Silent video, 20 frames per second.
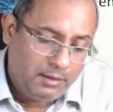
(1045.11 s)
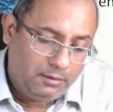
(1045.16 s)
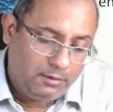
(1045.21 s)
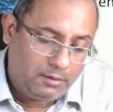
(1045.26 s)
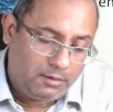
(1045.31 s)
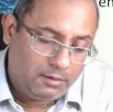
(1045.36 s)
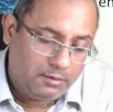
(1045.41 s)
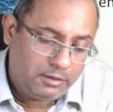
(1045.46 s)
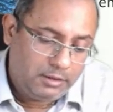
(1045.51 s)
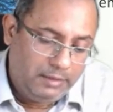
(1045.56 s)

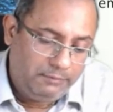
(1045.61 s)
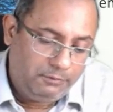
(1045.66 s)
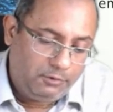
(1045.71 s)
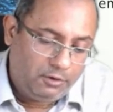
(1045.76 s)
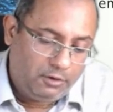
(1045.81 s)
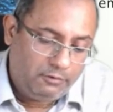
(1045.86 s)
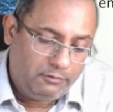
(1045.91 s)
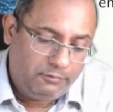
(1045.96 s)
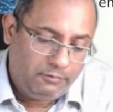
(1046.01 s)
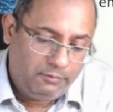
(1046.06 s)
the concept
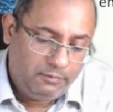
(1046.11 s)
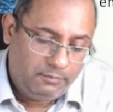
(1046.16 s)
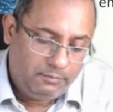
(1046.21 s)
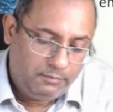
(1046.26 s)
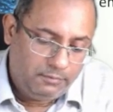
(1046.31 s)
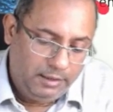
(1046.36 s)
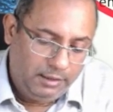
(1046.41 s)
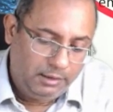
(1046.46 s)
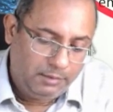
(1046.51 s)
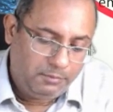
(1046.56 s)
of
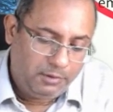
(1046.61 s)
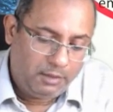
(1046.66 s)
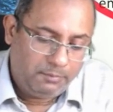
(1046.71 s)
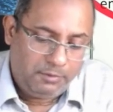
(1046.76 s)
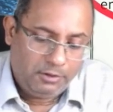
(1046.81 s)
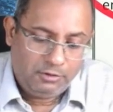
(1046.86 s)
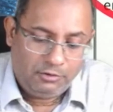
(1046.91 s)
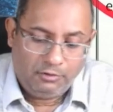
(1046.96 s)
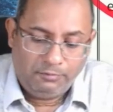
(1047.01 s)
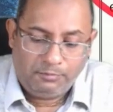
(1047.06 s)
and the
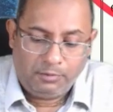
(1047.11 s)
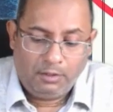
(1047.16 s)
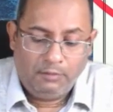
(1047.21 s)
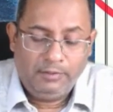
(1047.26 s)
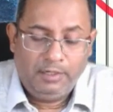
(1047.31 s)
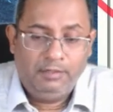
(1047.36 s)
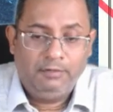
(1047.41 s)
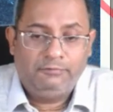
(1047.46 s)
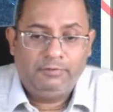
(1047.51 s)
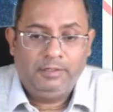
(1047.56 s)
purpose of
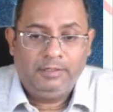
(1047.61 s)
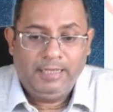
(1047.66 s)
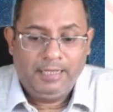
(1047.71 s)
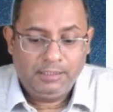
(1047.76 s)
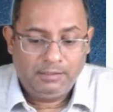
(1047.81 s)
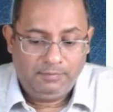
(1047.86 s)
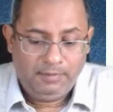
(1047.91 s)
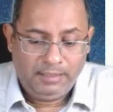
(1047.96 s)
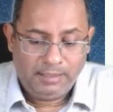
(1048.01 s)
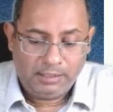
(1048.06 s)
provident fund
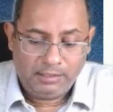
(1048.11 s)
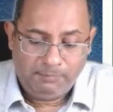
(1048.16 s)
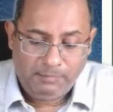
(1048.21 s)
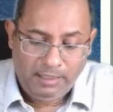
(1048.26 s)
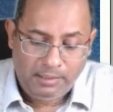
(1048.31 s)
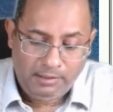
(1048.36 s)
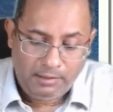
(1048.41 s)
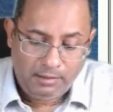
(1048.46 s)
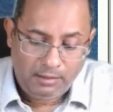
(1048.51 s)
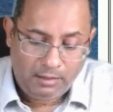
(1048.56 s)
has been
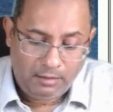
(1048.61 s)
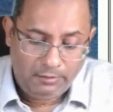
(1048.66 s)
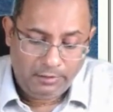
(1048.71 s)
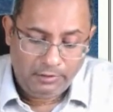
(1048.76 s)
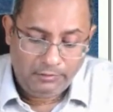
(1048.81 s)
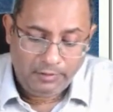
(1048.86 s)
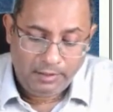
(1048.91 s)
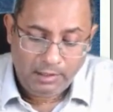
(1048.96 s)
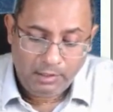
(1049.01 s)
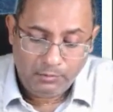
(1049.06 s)
explained and how
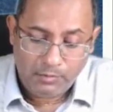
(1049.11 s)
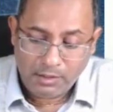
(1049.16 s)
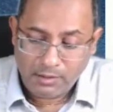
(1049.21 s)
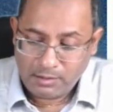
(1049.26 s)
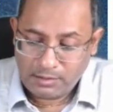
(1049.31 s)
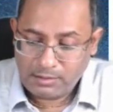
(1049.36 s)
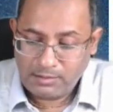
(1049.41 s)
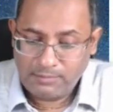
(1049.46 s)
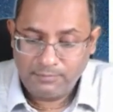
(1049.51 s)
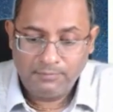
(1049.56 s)
it really
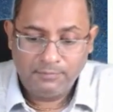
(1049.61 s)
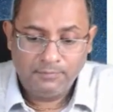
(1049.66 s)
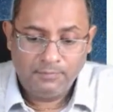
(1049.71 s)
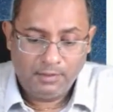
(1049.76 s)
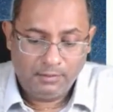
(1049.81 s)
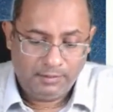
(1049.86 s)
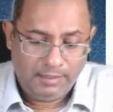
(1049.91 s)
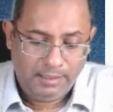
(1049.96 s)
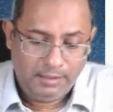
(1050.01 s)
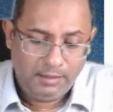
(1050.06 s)
works,
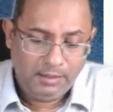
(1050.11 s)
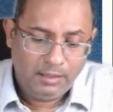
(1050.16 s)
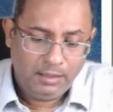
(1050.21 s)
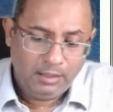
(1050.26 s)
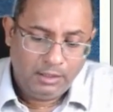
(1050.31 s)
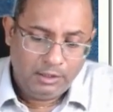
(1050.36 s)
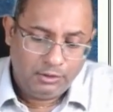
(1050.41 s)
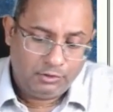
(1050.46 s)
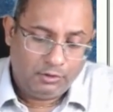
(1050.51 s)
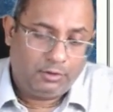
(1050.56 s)
right?
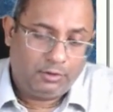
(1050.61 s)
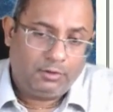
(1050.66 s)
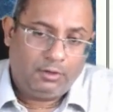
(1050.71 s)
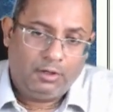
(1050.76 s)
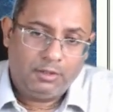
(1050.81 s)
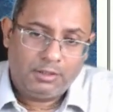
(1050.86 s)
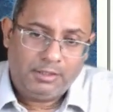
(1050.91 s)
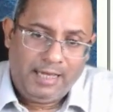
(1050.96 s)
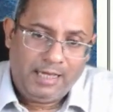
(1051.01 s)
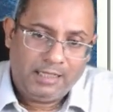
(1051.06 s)
So
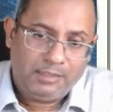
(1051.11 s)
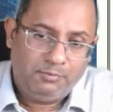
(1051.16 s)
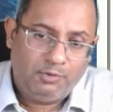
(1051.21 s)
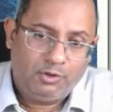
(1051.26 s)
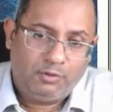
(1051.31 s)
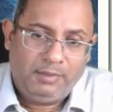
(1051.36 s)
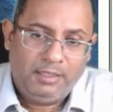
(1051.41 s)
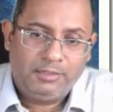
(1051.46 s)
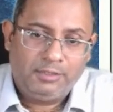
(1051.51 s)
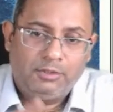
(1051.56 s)
across
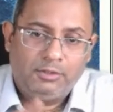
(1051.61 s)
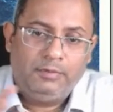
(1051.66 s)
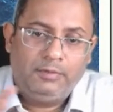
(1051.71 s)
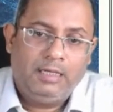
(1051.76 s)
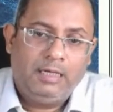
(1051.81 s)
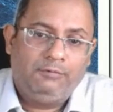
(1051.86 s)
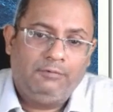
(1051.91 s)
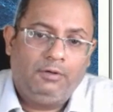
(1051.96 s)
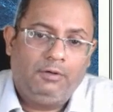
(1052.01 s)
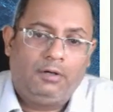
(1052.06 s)
TaxBook Plus, you
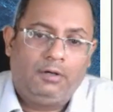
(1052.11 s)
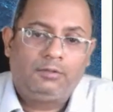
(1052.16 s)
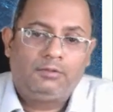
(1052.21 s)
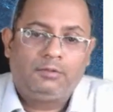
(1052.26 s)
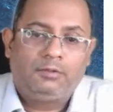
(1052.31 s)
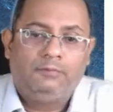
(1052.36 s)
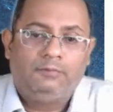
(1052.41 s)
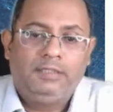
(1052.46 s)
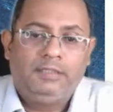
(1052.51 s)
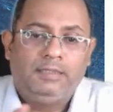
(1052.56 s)
will have
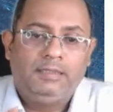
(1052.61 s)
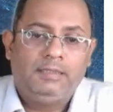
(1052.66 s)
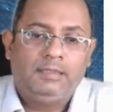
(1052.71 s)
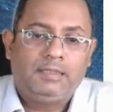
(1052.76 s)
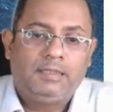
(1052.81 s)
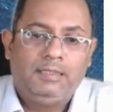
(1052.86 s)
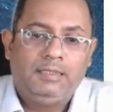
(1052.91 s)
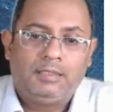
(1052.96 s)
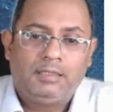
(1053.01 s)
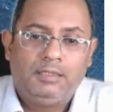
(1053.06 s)
lots of these
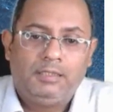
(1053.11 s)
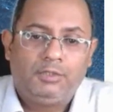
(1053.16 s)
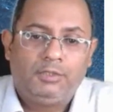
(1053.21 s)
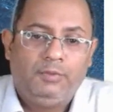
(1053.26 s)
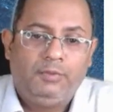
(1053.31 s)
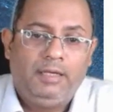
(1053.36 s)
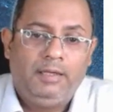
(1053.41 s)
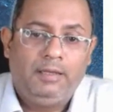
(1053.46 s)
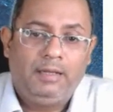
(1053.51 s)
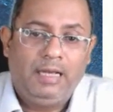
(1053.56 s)
instances
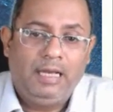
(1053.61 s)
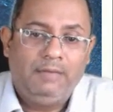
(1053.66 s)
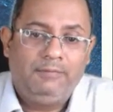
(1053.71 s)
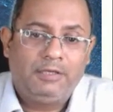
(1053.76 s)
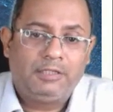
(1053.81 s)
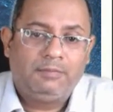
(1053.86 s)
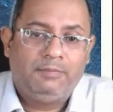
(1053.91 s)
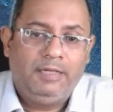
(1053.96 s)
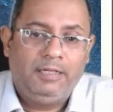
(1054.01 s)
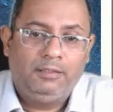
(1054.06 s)
where I've
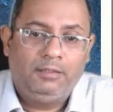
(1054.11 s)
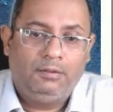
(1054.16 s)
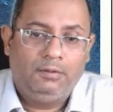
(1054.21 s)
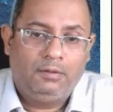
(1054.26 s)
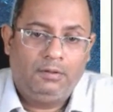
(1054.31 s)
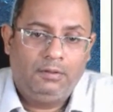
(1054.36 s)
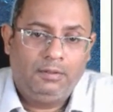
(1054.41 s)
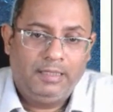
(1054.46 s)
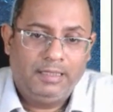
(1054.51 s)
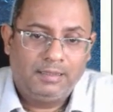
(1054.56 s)
explained the
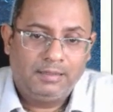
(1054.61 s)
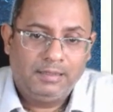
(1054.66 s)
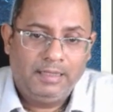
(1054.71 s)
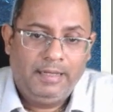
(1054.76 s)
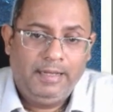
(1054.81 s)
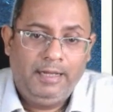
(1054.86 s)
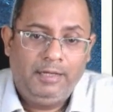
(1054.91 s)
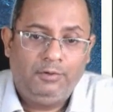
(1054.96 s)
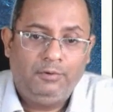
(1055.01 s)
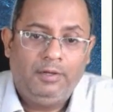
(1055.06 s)
non-tax
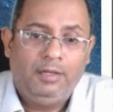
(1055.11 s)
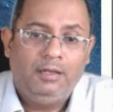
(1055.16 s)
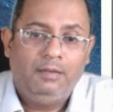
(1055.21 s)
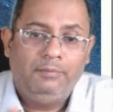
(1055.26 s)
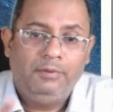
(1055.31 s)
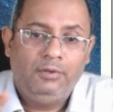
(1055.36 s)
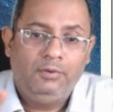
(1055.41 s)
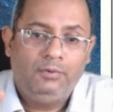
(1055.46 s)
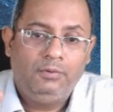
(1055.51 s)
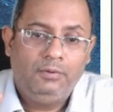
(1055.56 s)
side to
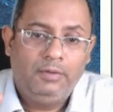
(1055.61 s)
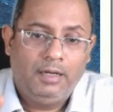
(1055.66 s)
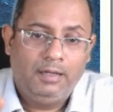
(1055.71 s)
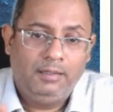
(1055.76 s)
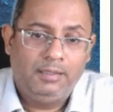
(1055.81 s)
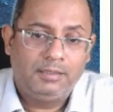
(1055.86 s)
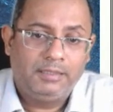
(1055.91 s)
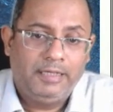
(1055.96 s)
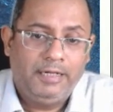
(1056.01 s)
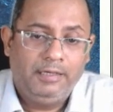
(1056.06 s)
help you
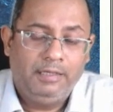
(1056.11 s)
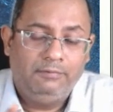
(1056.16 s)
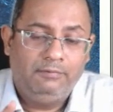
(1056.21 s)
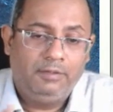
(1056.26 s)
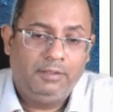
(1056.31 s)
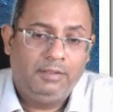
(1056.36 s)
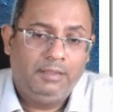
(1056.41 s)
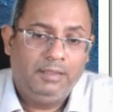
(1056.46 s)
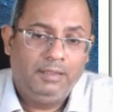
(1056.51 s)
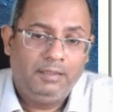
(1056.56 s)
understand
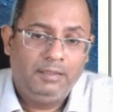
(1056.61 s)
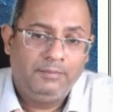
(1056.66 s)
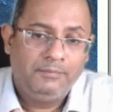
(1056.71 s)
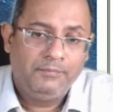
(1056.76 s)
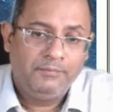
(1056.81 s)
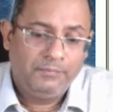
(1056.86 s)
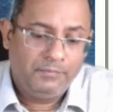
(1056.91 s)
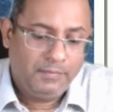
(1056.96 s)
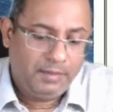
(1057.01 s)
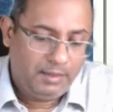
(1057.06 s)
everything
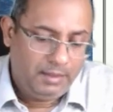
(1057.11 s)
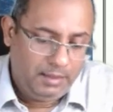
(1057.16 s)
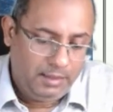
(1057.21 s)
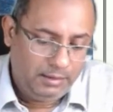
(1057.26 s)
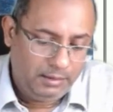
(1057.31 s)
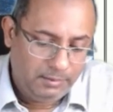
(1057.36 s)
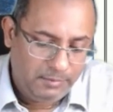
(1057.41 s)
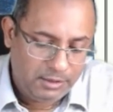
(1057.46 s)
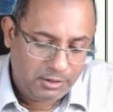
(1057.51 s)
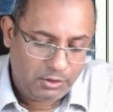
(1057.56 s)

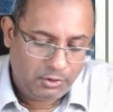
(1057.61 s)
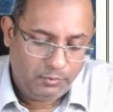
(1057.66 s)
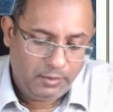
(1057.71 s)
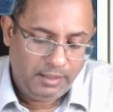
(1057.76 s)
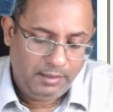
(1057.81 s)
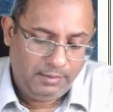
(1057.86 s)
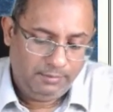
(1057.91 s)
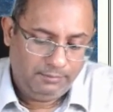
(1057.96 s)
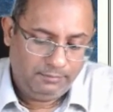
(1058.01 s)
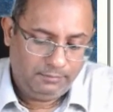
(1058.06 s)
in the best
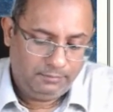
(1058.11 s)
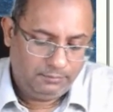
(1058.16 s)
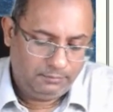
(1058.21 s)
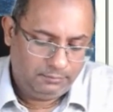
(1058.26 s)
way.